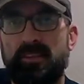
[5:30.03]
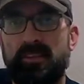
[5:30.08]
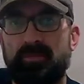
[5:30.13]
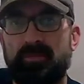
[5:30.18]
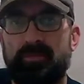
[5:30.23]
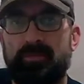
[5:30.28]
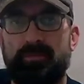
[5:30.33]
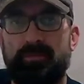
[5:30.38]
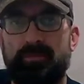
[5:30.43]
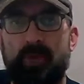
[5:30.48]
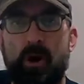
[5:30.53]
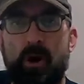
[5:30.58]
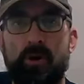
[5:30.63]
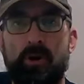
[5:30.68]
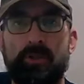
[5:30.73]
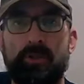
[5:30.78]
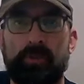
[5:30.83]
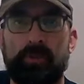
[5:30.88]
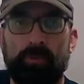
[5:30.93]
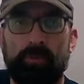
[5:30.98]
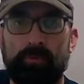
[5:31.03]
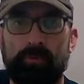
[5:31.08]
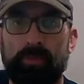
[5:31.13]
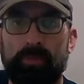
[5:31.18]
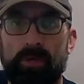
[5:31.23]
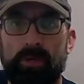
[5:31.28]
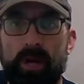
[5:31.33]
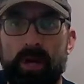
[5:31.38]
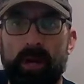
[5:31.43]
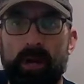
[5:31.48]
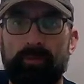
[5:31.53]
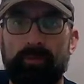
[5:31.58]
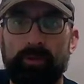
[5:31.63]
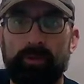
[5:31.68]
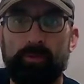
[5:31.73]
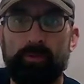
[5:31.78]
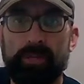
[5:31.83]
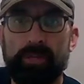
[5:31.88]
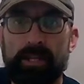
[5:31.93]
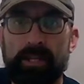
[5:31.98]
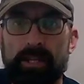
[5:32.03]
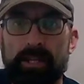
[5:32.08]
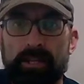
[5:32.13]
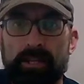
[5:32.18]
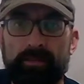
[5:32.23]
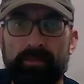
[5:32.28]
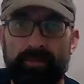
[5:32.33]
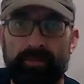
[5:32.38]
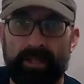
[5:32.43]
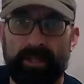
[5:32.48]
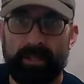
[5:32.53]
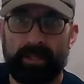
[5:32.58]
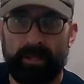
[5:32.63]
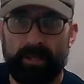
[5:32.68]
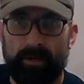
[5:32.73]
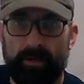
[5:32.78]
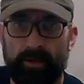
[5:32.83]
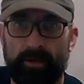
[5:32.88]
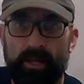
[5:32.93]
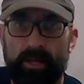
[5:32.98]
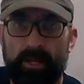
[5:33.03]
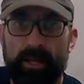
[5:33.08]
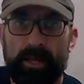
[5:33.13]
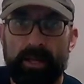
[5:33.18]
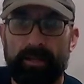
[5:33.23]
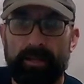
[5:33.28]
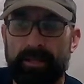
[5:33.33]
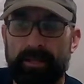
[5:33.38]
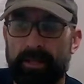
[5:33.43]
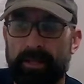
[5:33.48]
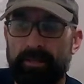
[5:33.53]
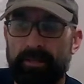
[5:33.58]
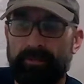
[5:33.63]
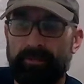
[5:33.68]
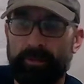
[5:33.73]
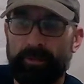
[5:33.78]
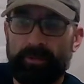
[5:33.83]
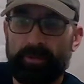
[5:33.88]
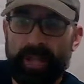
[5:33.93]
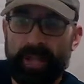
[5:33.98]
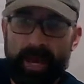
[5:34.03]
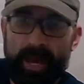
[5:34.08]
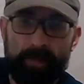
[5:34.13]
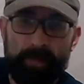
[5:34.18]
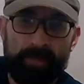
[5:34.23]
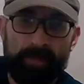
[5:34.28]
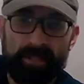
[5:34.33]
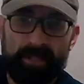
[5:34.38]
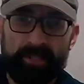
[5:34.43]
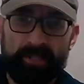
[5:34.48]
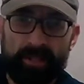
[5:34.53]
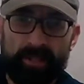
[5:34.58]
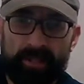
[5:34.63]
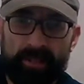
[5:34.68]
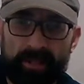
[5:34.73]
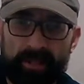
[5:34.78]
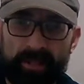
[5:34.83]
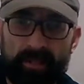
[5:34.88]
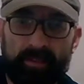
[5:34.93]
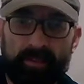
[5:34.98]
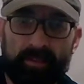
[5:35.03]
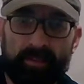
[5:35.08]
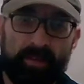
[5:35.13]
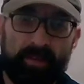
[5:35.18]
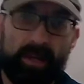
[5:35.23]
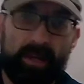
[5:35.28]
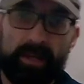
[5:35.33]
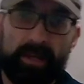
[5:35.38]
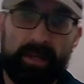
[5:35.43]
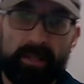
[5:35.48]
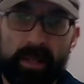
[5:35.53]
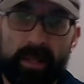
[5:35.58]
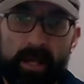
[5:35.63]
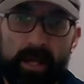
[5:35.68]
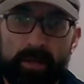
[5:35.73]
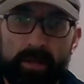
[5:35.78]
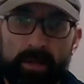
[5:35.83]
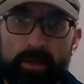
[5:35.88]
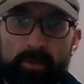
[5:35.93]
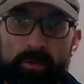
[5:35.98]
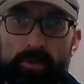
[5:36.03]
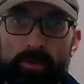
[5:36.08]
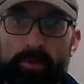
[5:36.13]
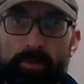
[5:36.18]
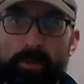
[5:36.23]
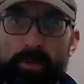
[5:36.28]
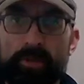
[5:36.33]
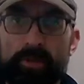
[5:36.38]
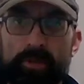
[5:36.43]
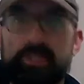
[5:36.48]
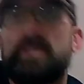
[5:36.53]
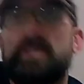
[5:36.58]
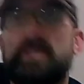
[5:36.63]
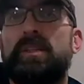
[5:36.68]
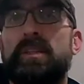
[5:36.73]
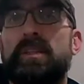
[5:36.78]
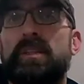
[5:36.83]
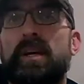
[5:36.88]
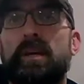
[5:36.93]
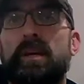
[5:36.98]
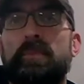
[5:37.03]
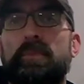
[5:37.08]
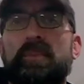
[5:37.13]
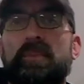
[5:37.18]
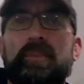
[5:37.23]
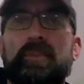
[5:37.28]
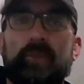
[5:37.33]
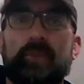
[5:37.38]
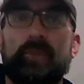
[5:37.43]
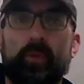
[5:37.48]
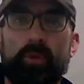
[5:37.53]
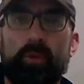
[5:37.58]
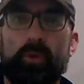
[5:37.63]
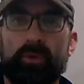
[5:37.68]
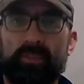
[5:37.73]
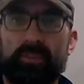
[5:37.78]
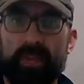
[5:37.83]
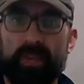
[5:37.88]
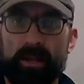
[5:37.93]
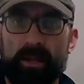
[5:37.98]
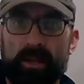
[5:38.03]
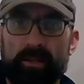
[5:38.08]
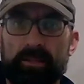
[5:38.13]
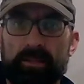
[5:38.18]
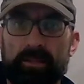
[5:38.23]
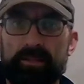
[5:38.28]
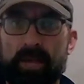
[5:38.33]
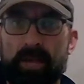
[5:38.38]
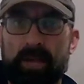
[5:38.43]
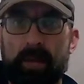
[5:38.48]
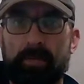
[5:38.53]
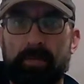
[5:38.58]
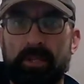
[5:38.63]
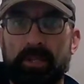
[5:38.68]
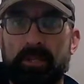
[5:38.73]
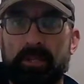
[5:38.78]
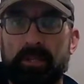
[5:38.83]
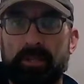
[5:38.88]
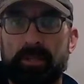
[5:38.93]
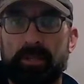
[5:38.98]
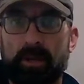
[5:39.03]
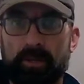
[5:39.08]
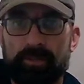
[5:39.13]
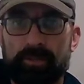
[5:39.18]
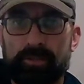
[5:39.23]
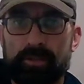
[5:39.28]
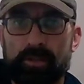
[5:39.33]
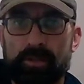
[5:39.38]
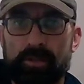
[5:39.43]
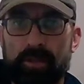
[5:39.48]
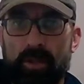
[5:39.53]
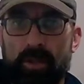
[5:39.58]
volume of unique video. And then if you tap into things like local merchant types, stores, dining, shopping, and culture,